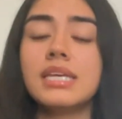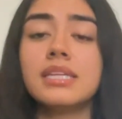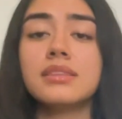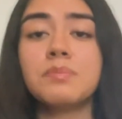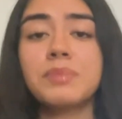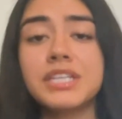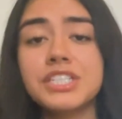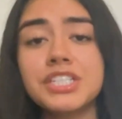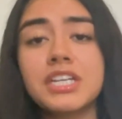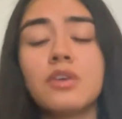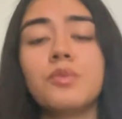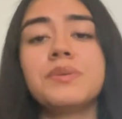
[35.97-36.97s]
The
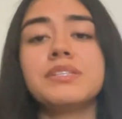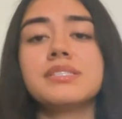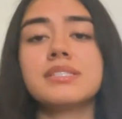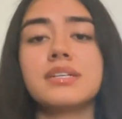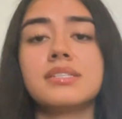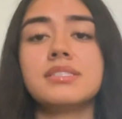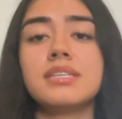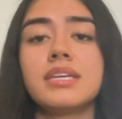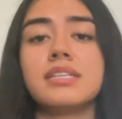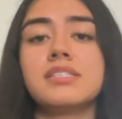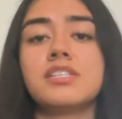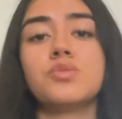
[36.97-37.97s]
patient I will be discussing
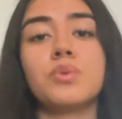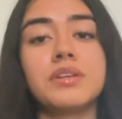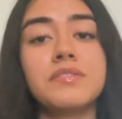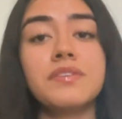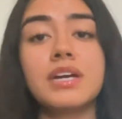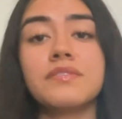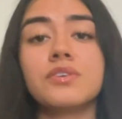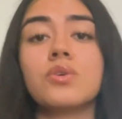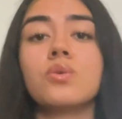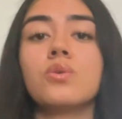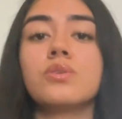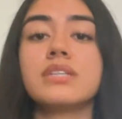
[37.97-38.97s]
is a
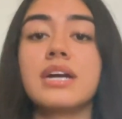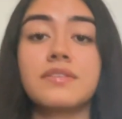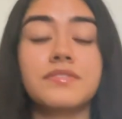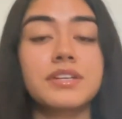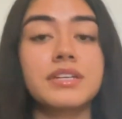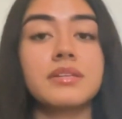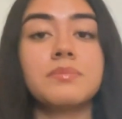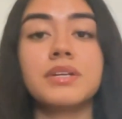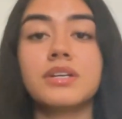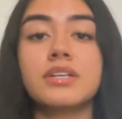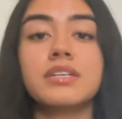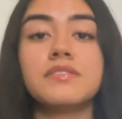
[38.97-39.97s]
25-year-old
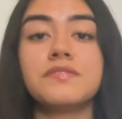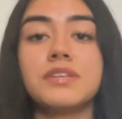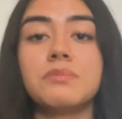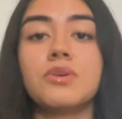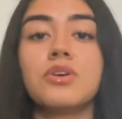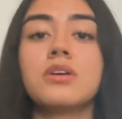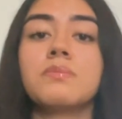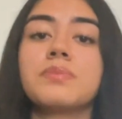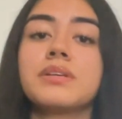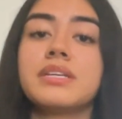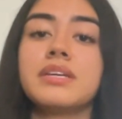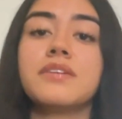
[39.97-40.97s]
African-American female
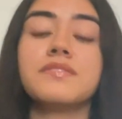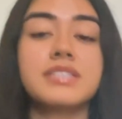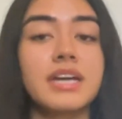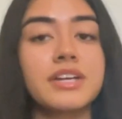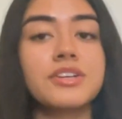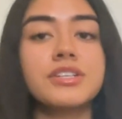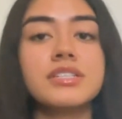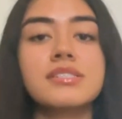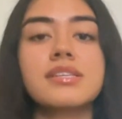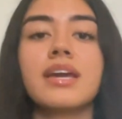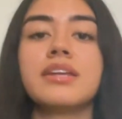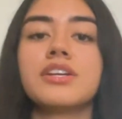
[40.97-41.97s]
complaining of tiredness
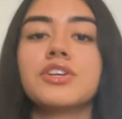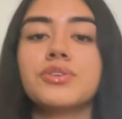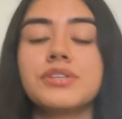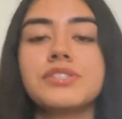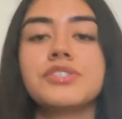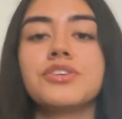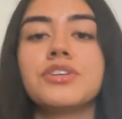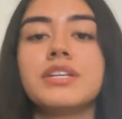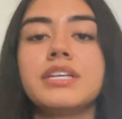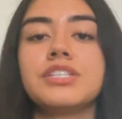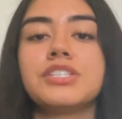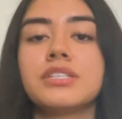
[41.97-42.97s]
and increased
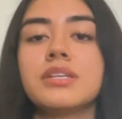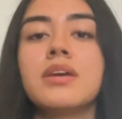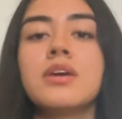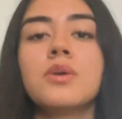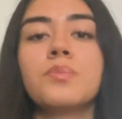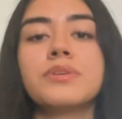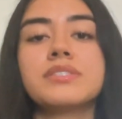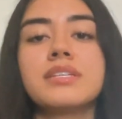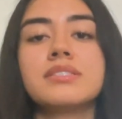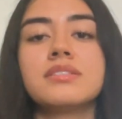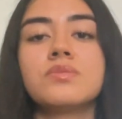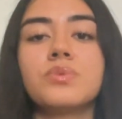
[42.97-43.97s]
urination,
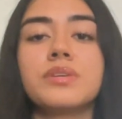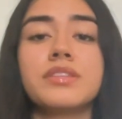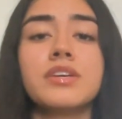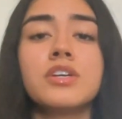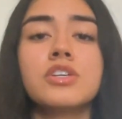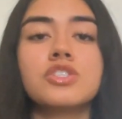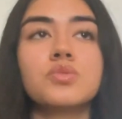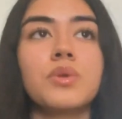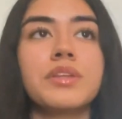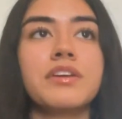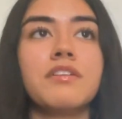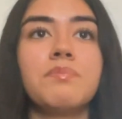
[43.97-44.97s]
presented with
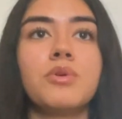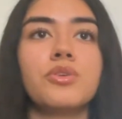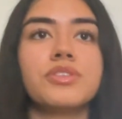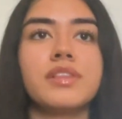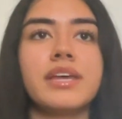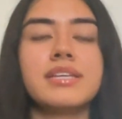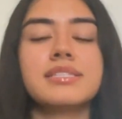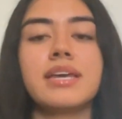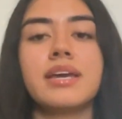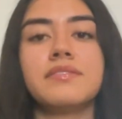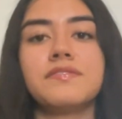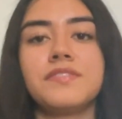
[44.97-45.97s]
swelling of both legs
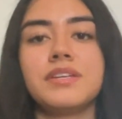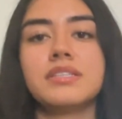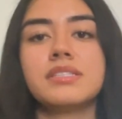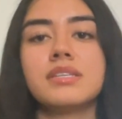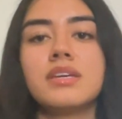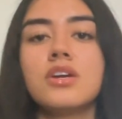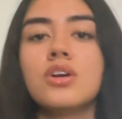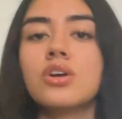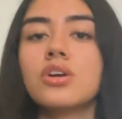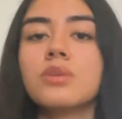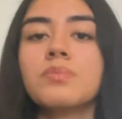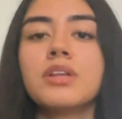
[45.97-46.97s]
and feet.
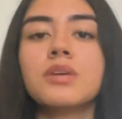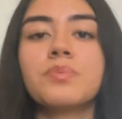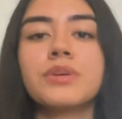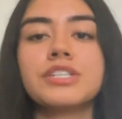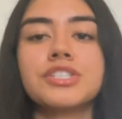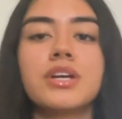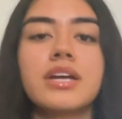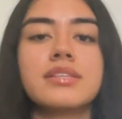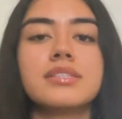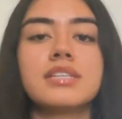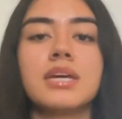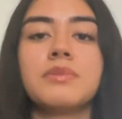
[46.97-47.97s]
Her blood pressure at the
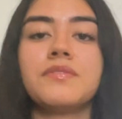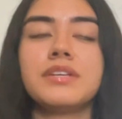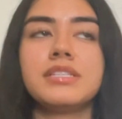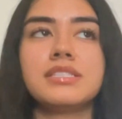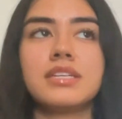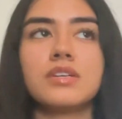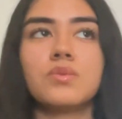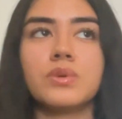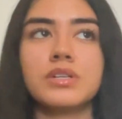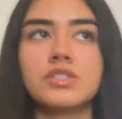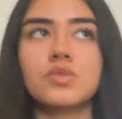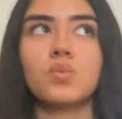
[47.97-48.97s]
time of intake
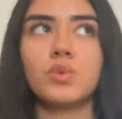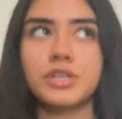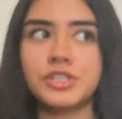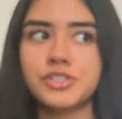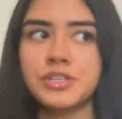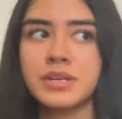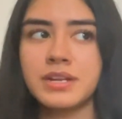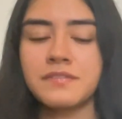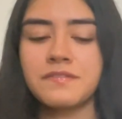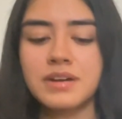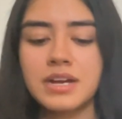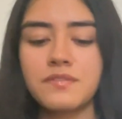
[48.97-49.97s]
was
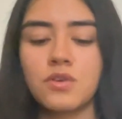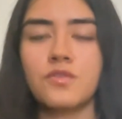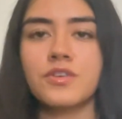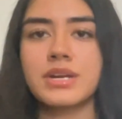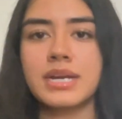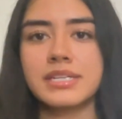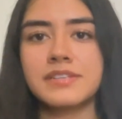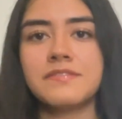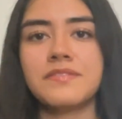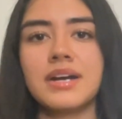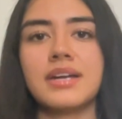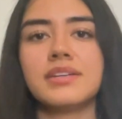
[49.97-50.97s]

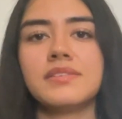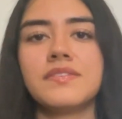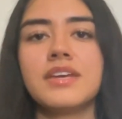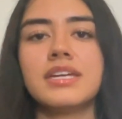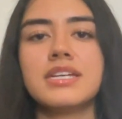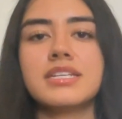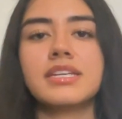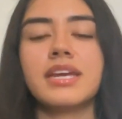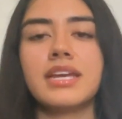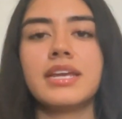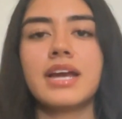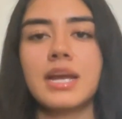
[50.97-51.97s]
185/95,
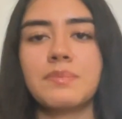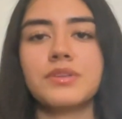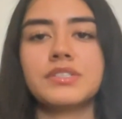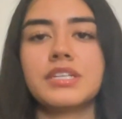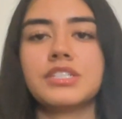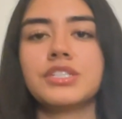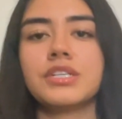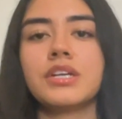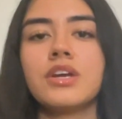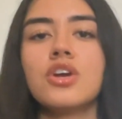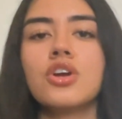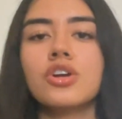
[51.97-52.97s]
indicating hypertension.
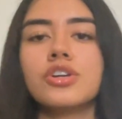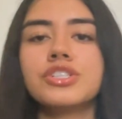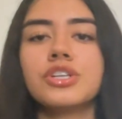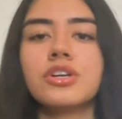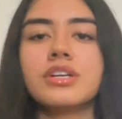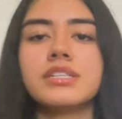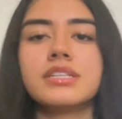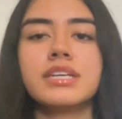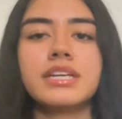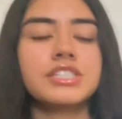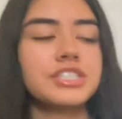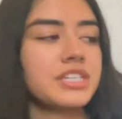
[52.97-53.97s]
Her chart
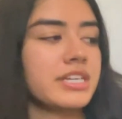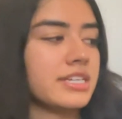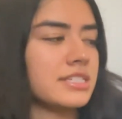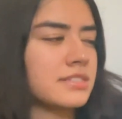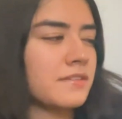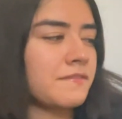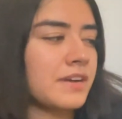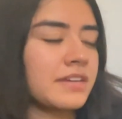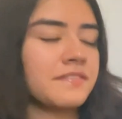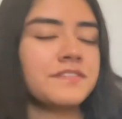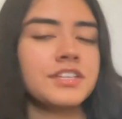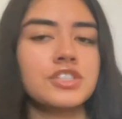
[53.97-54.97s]
indicates she is 5
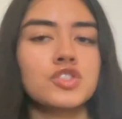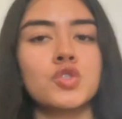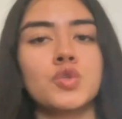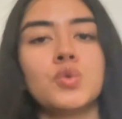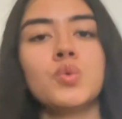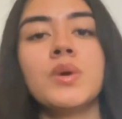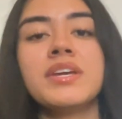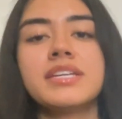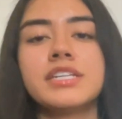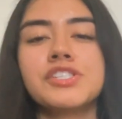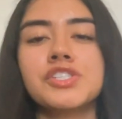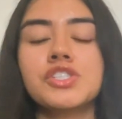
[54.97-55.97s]
feet 2
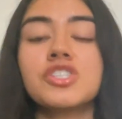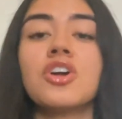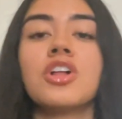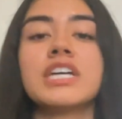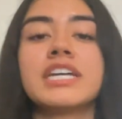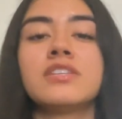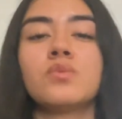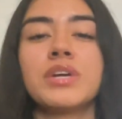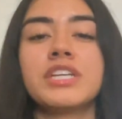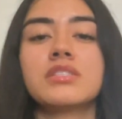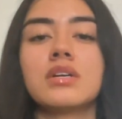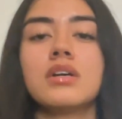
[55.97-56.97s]
inches tall and
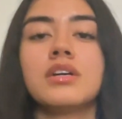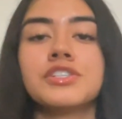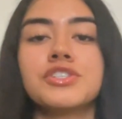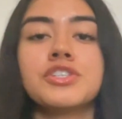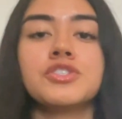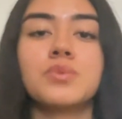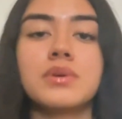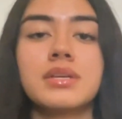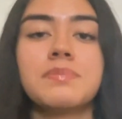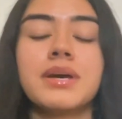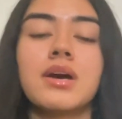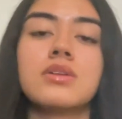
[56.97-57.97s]
weighs 120
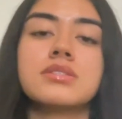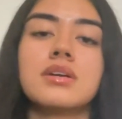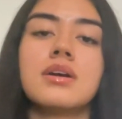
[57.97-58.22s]
pounds.